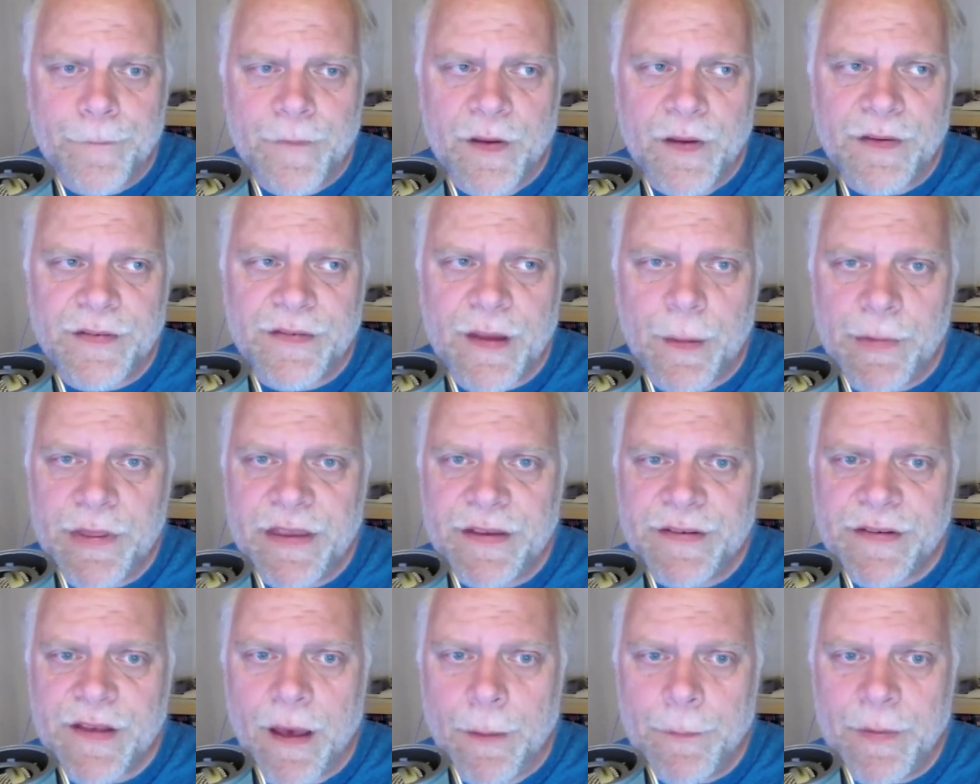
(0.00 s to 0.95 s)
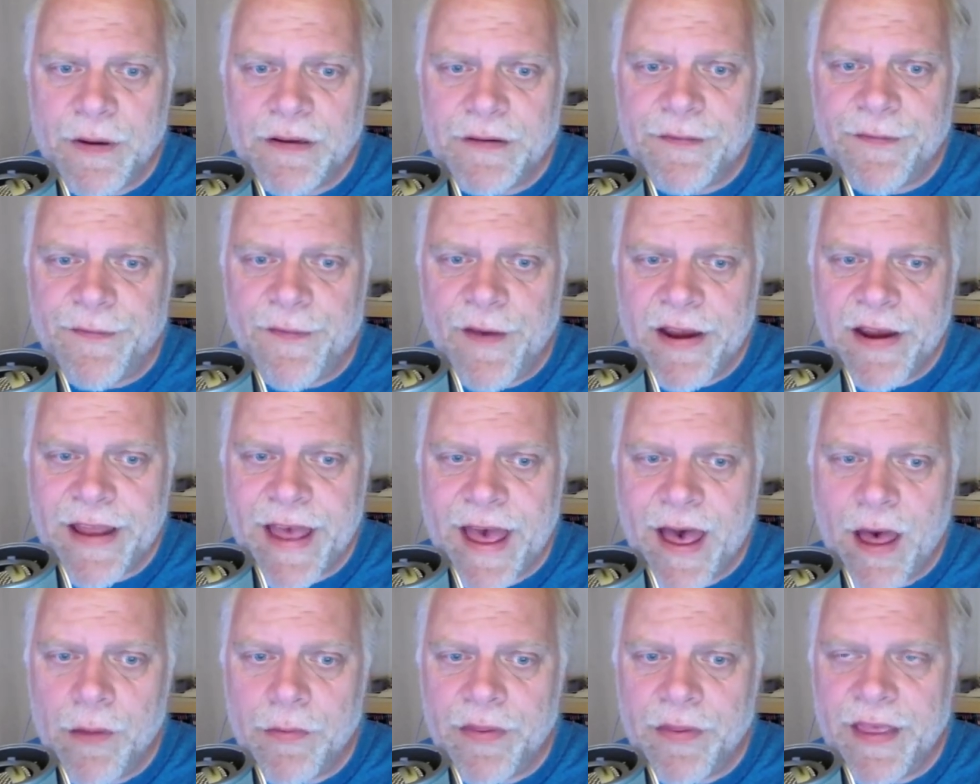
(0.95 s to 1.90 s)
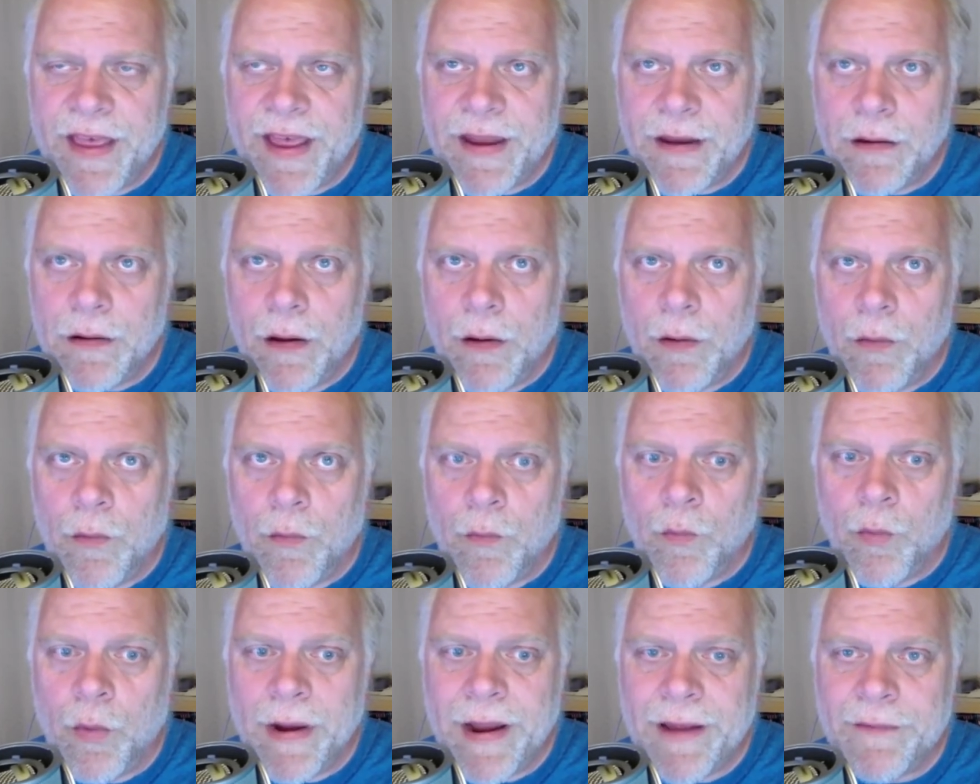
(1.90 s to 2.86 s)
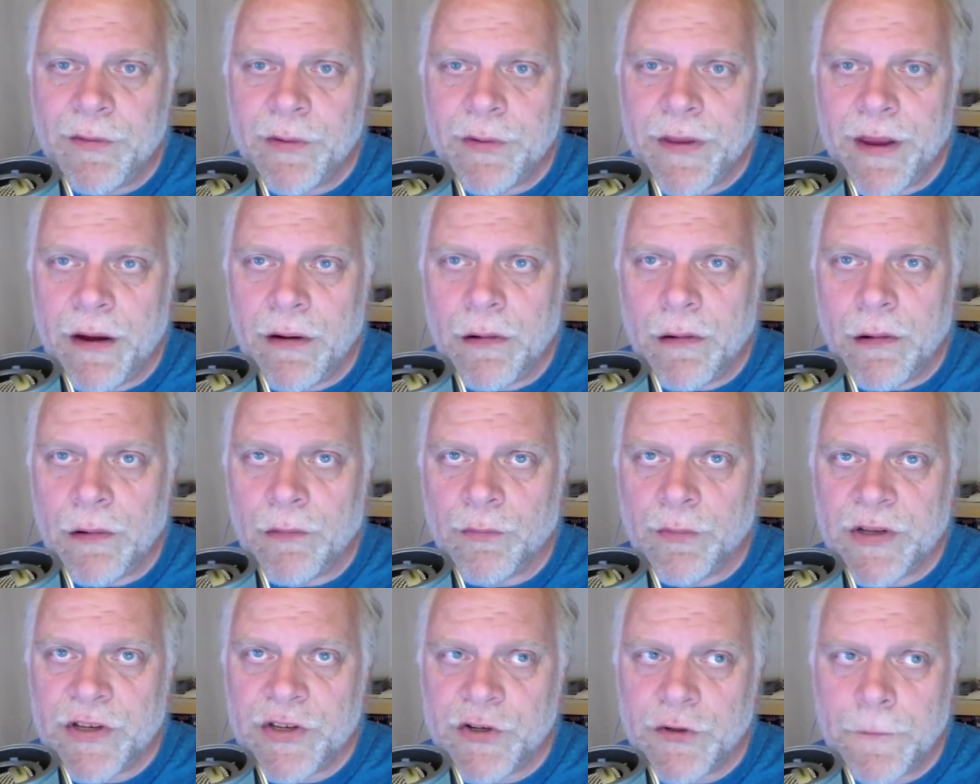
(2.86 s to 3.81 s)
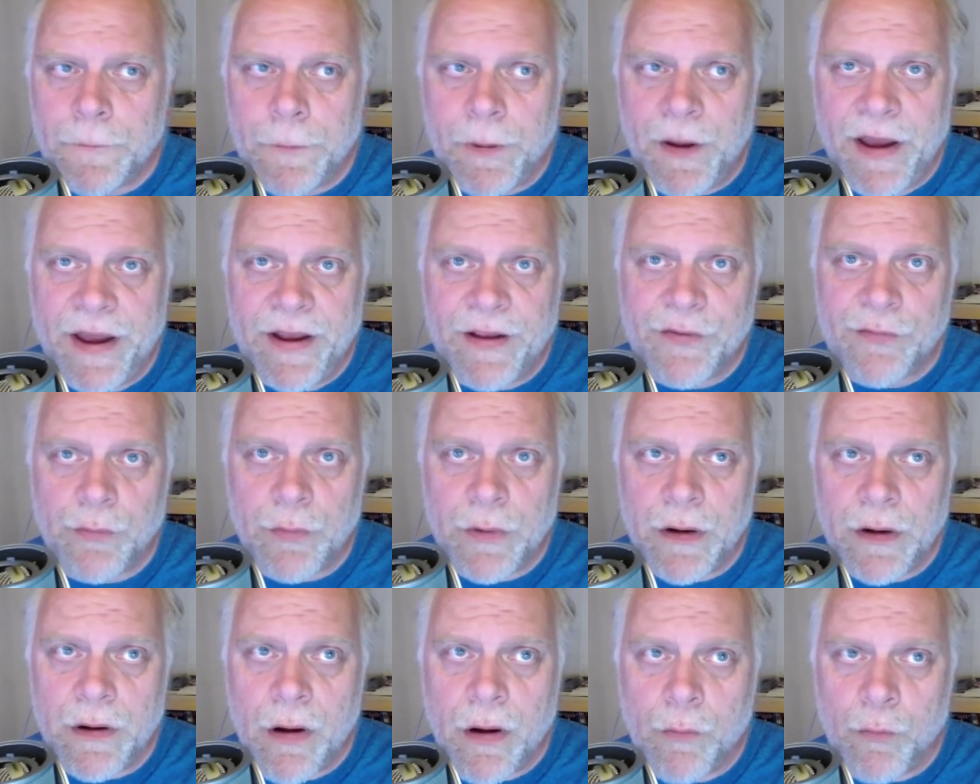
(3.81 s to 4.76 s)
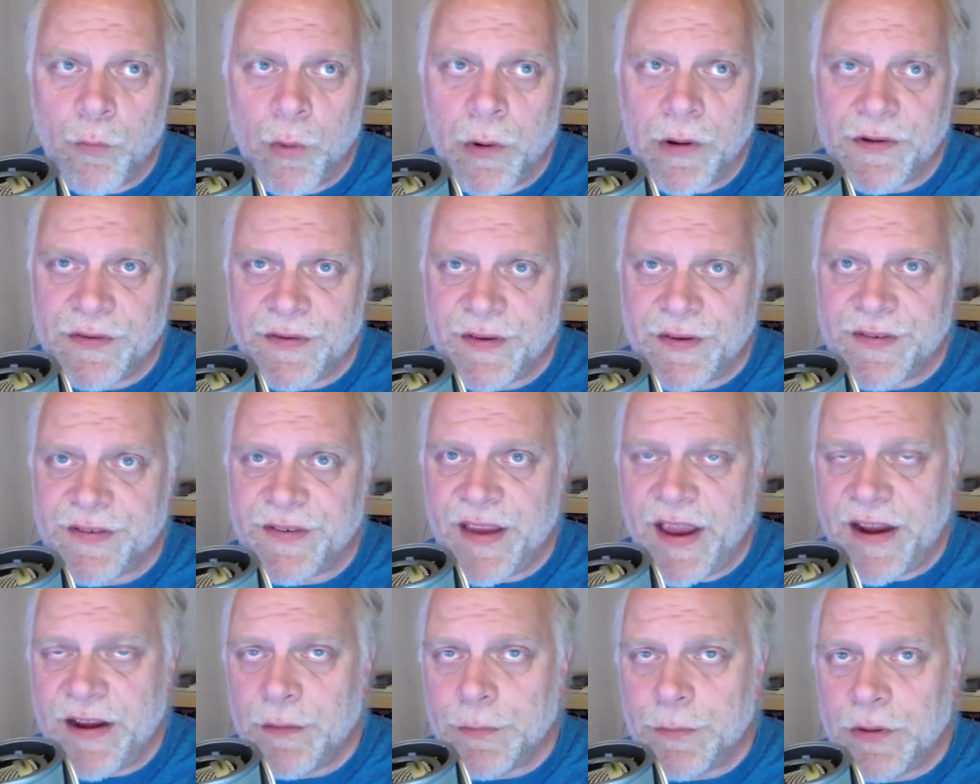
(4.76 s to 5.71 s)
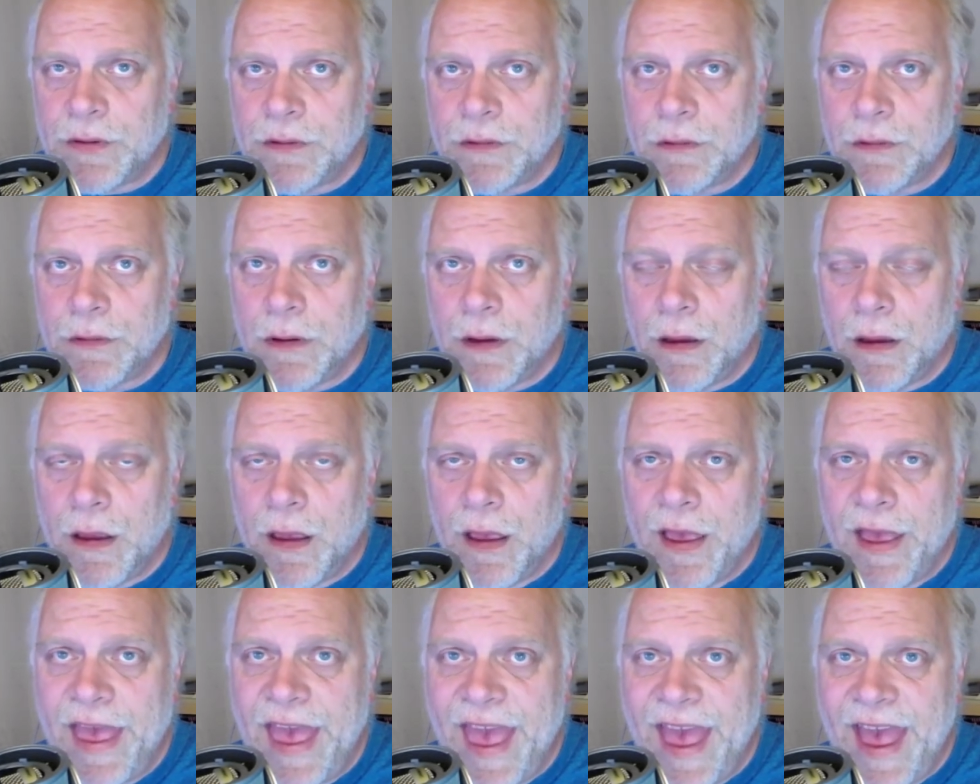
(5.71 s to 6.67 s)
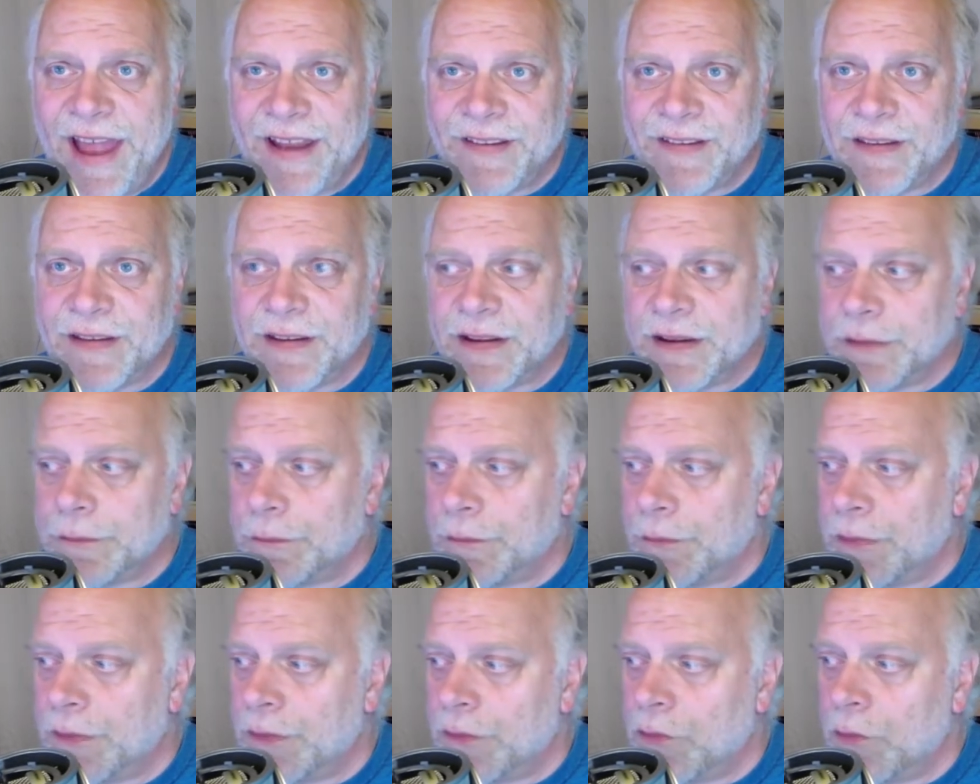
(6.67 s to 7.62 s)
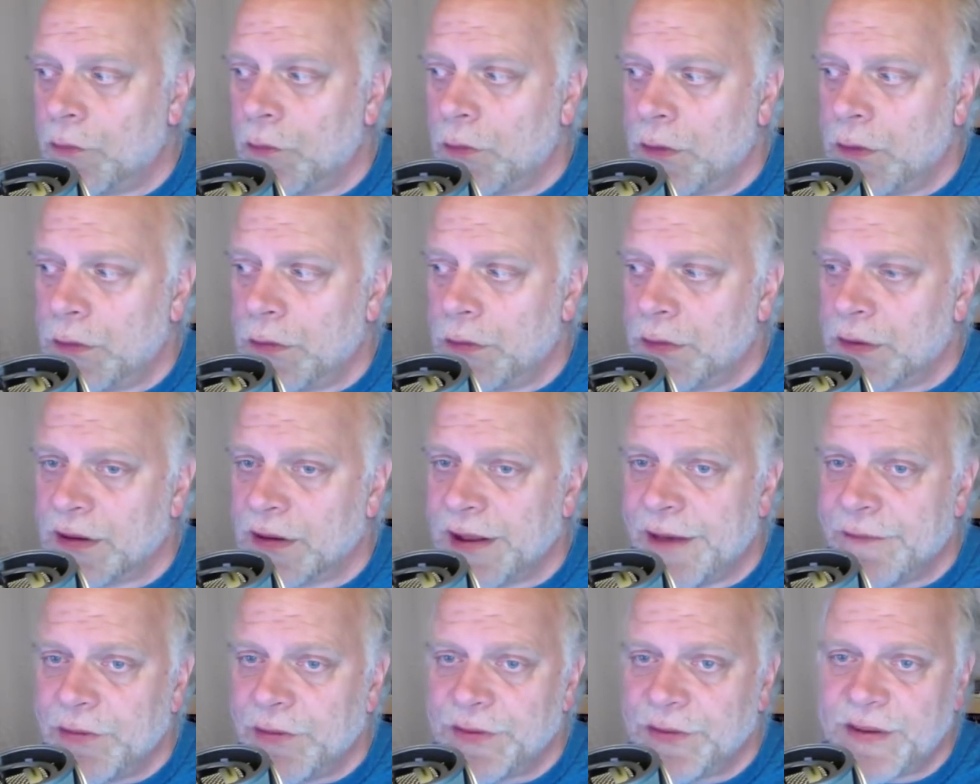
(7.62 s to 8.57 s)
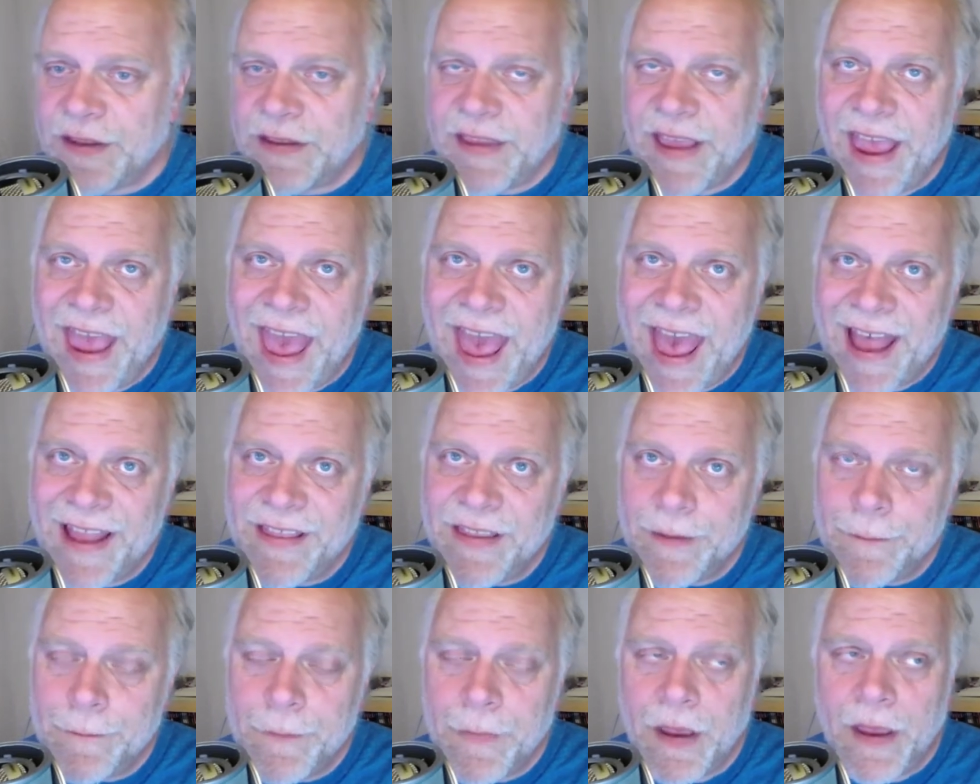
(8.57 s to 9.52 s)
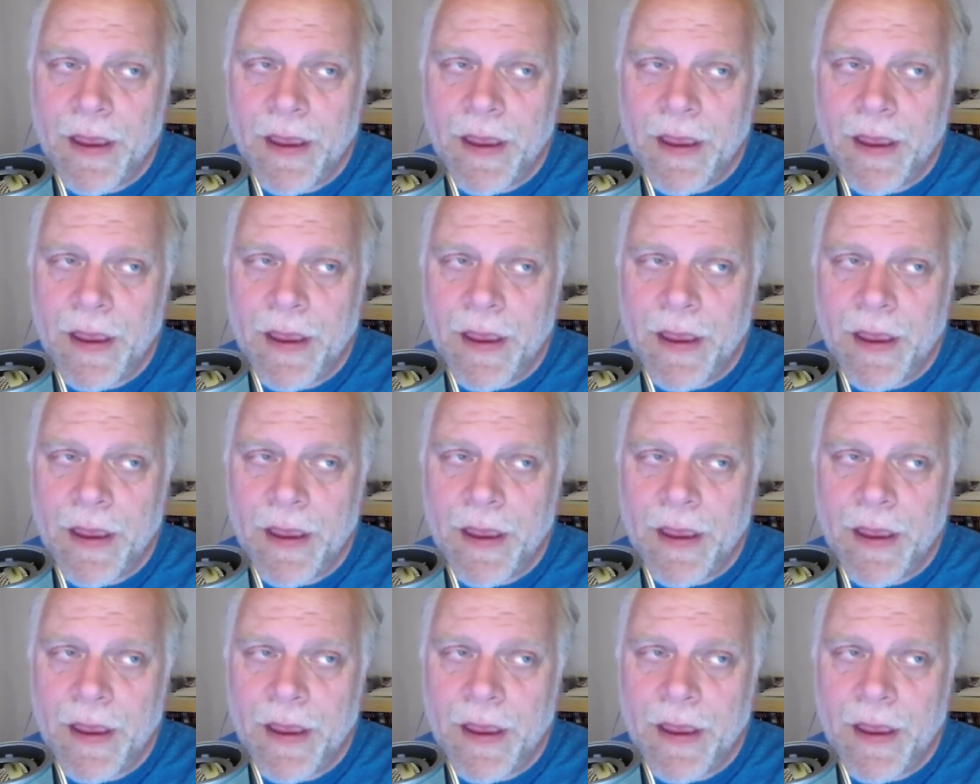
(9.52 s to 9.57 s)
some of these companies find out that whatever their original plans were weren't sustainable at the levels that they had them.